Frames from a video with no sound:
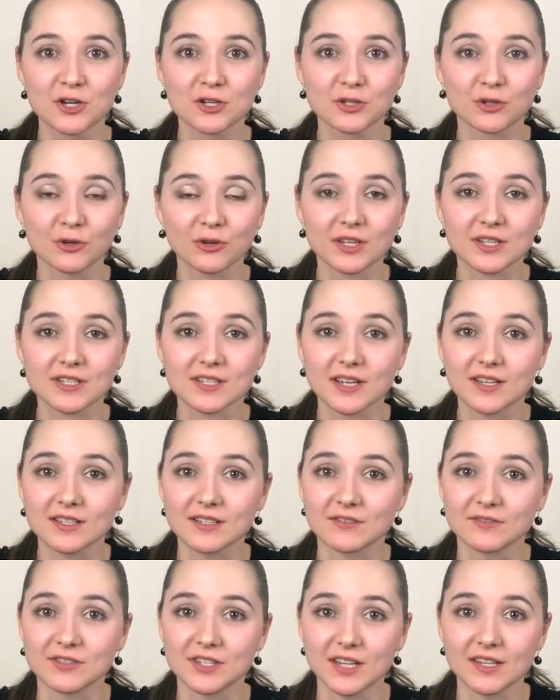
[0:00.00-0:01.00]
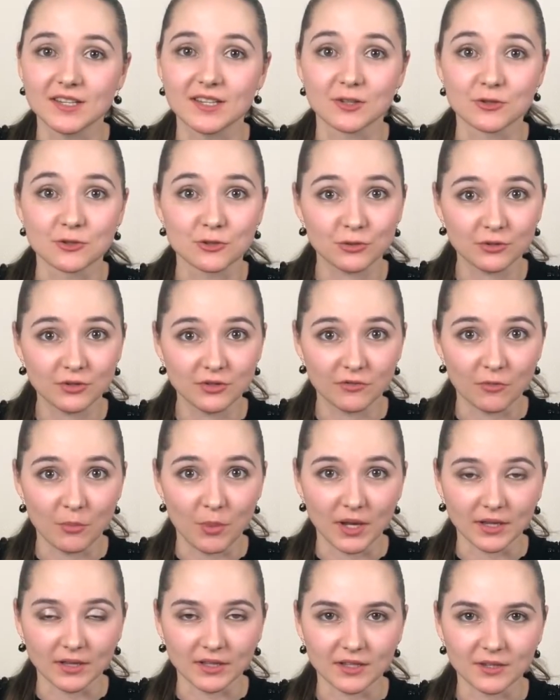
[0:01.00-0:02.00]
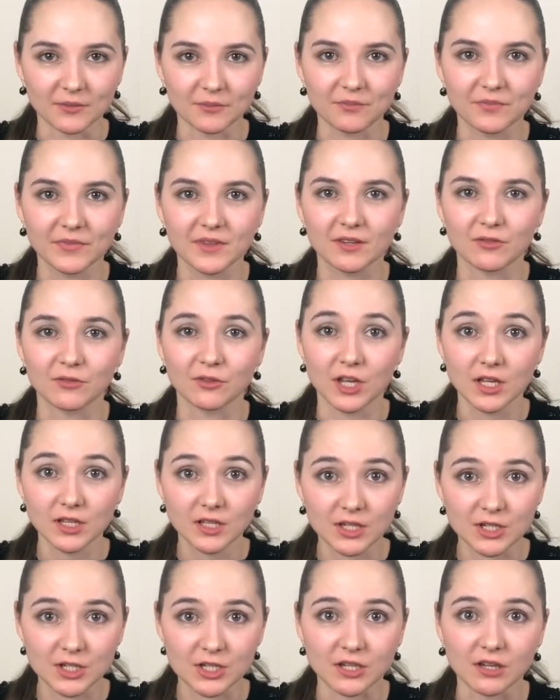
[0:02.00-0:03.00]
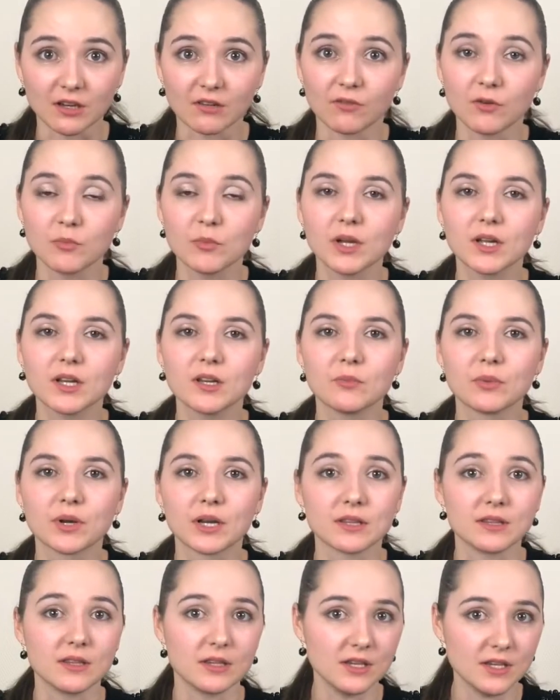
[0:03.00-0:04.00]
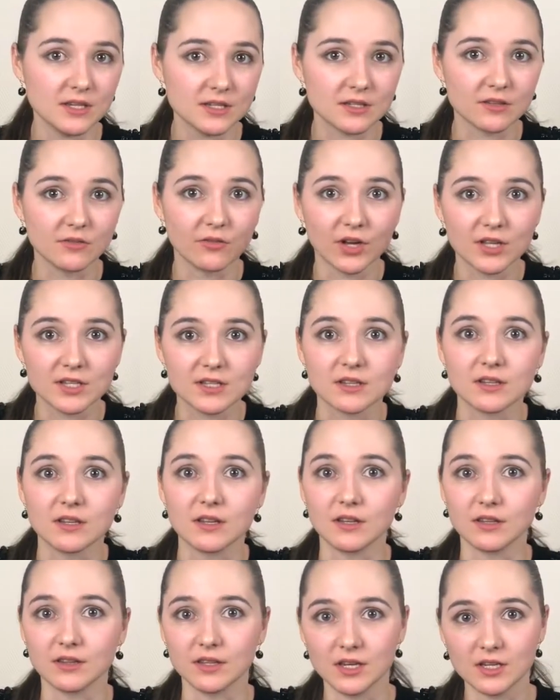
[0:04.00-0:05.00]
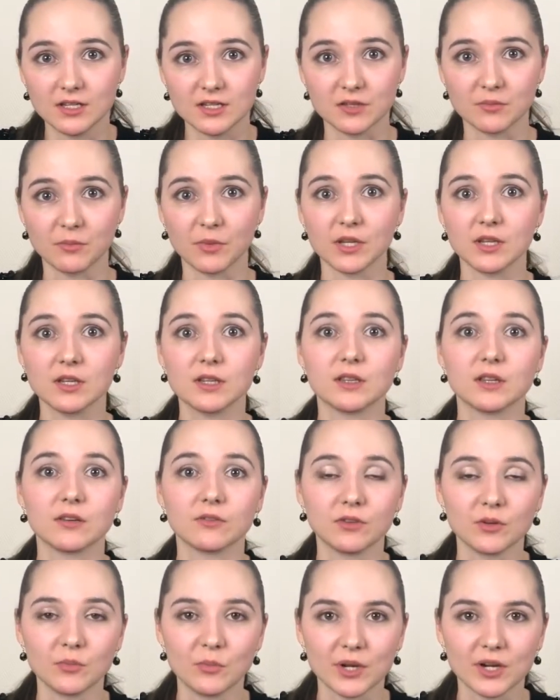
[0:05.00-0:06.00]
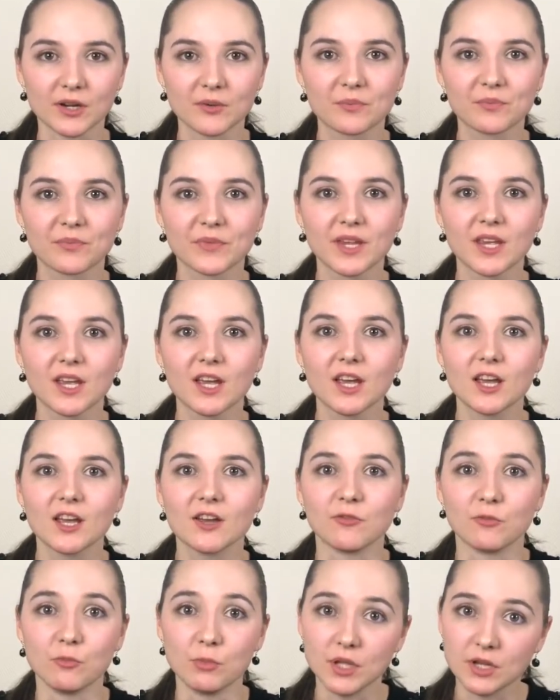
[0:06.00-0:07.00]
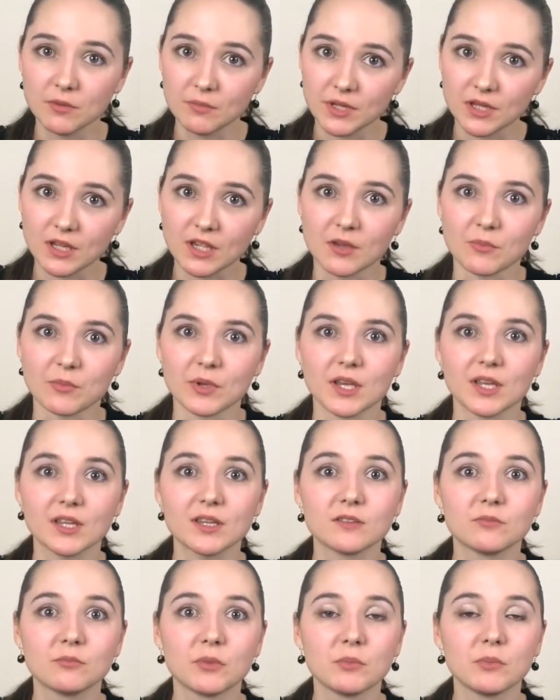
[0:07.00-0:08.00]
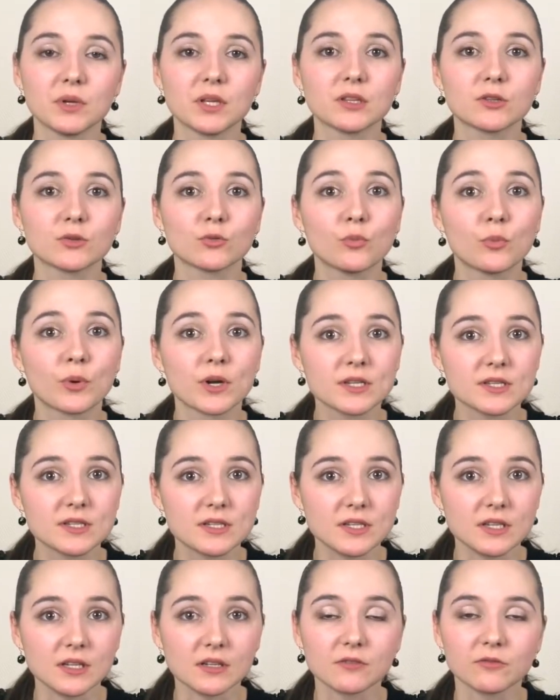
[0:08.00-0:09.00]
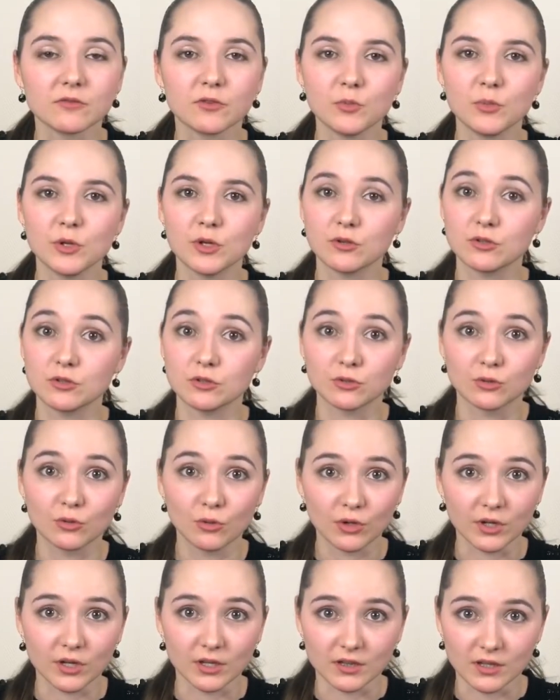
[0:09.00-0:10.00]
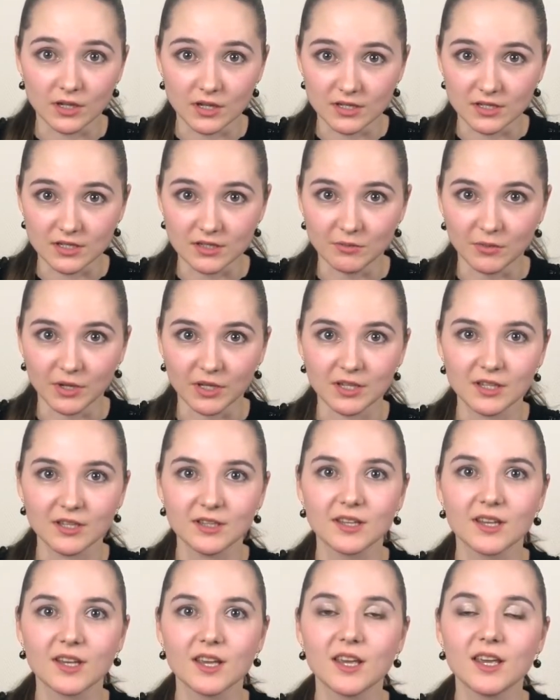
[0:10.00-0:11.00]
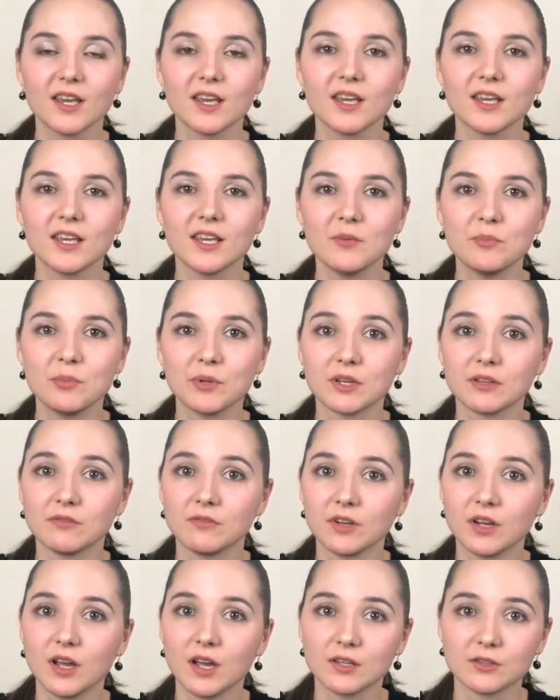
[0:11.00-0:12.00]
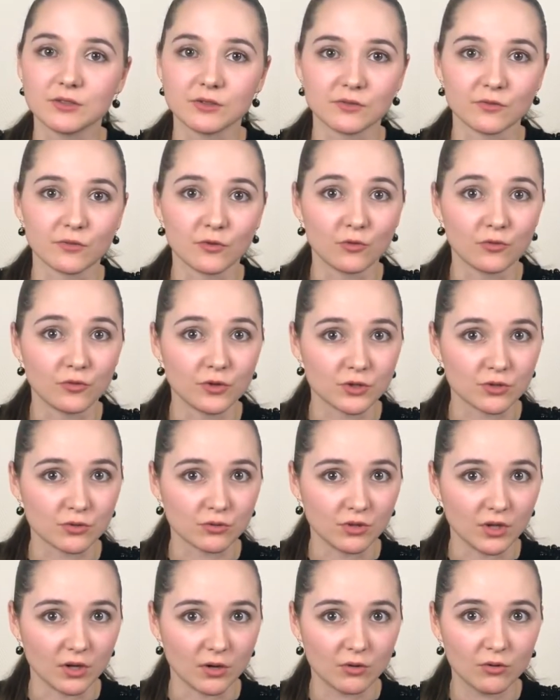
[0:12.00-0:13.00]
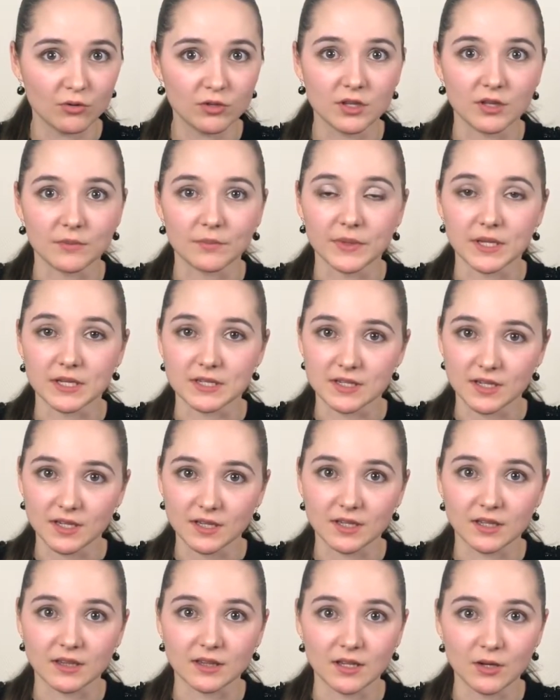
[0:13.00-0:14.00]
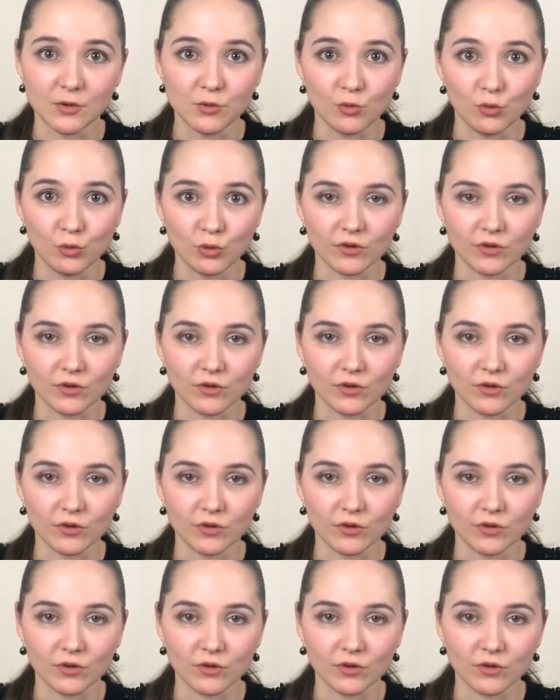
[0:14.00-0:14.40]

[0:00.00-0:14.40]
taking a loan from the bank. In Lancashire, you could take 10, 20 or 30 coins at your choice. In Birmingham, this section is simplified. You only take 30 coins and move your income marker 3 levels back.